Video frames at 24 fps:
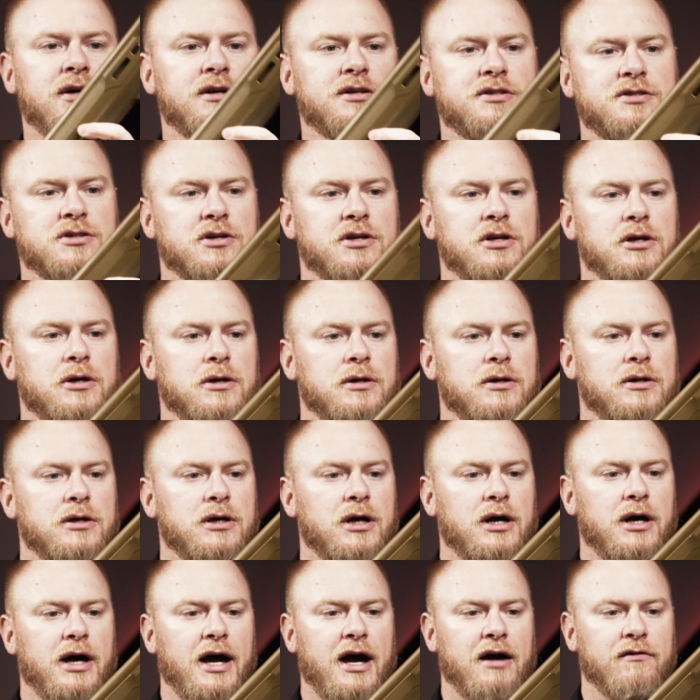So you can
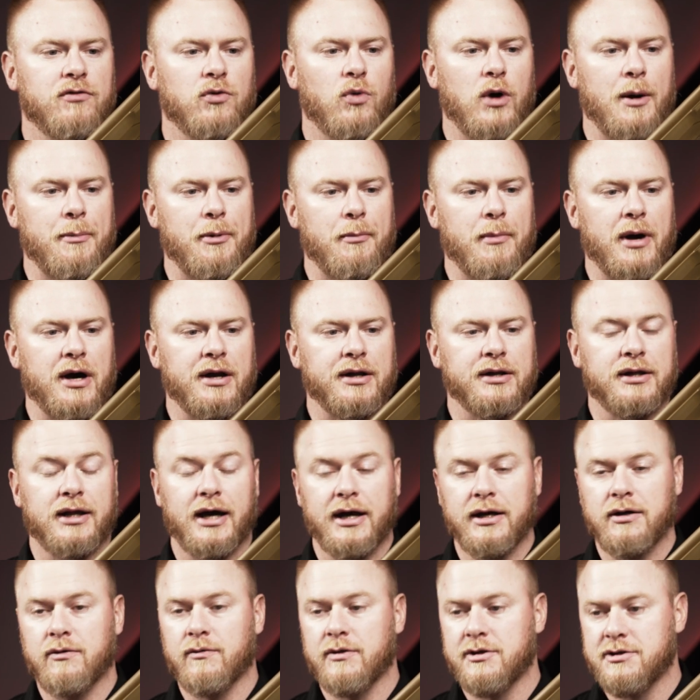have a weapon mounted
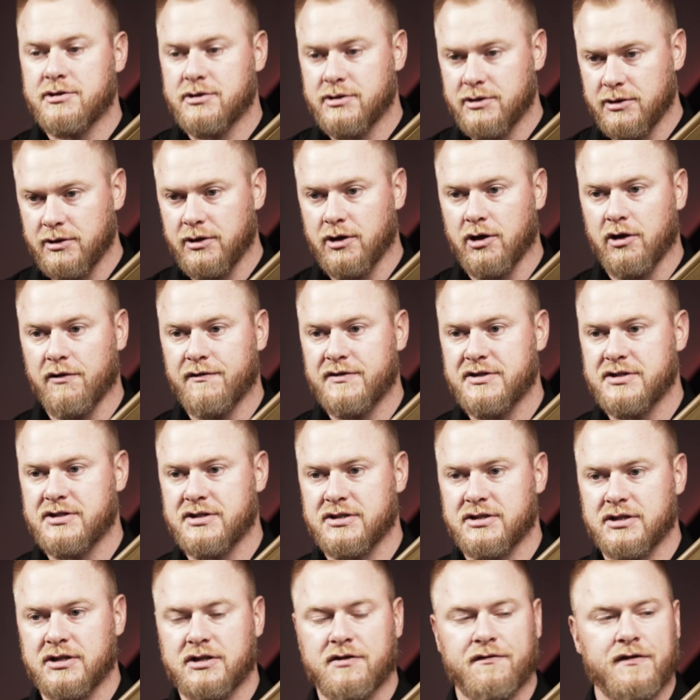light, which, if this
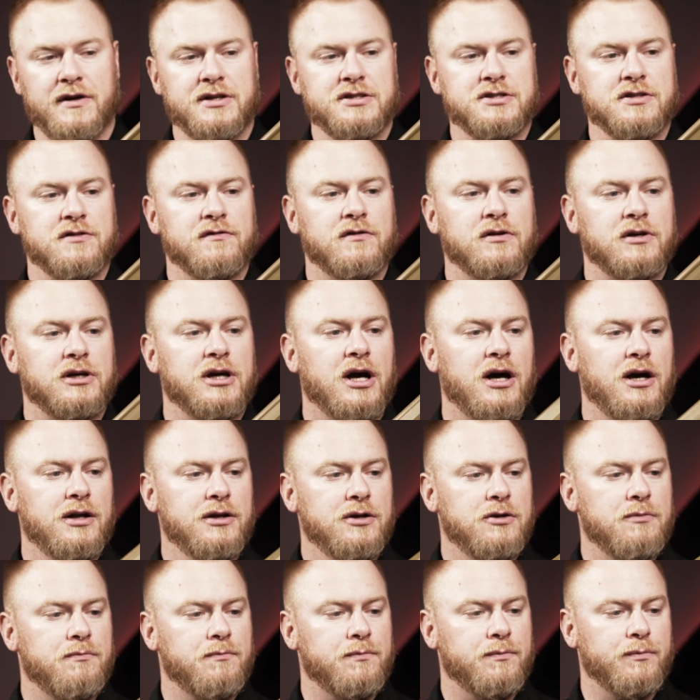is a defensive gun,
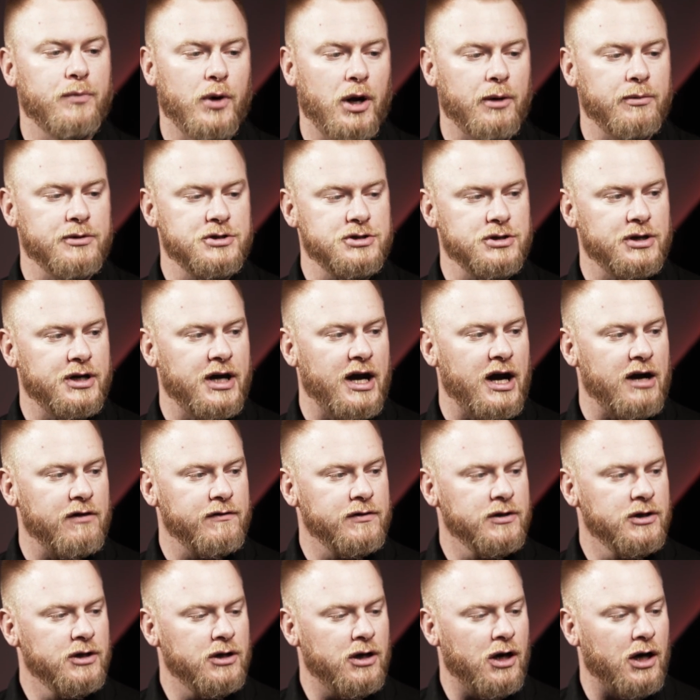you probably should
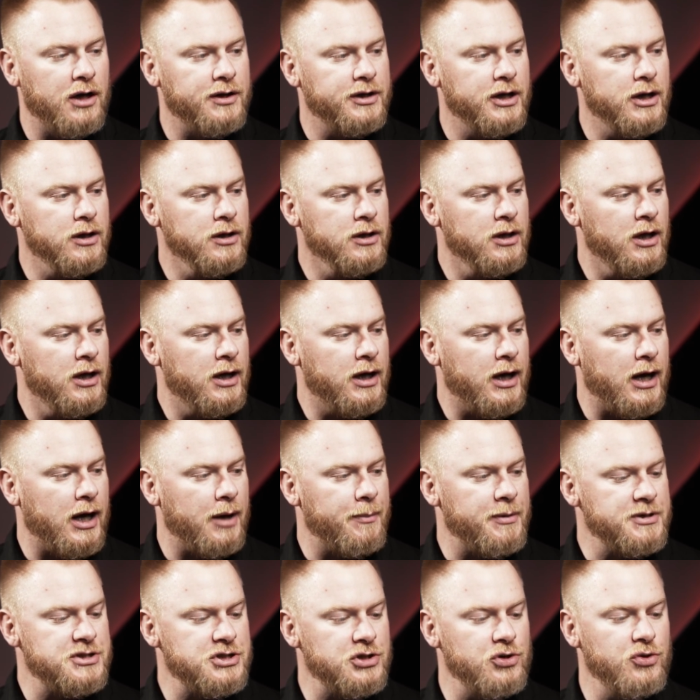have on there.
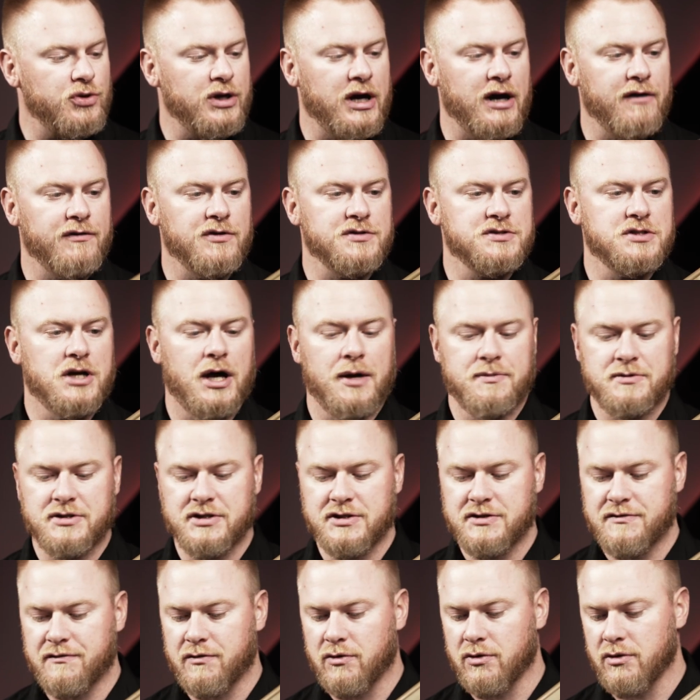But you do have those
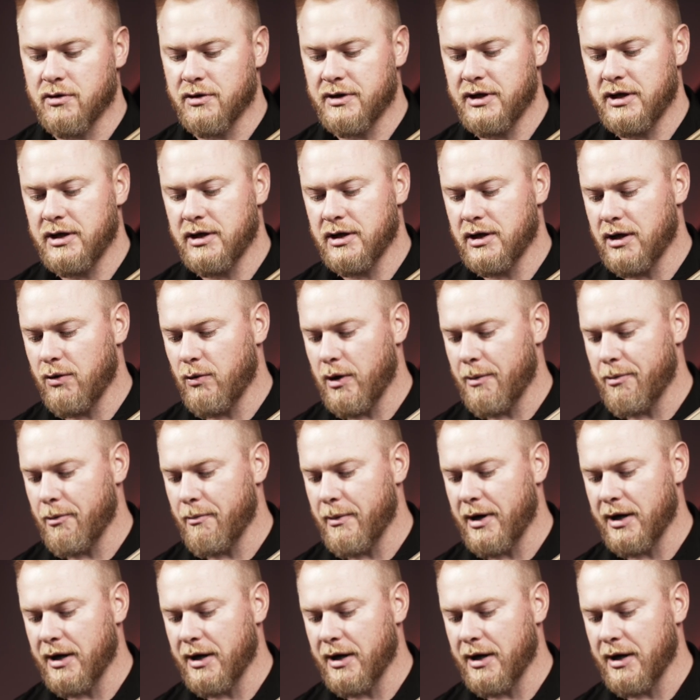options for the weapon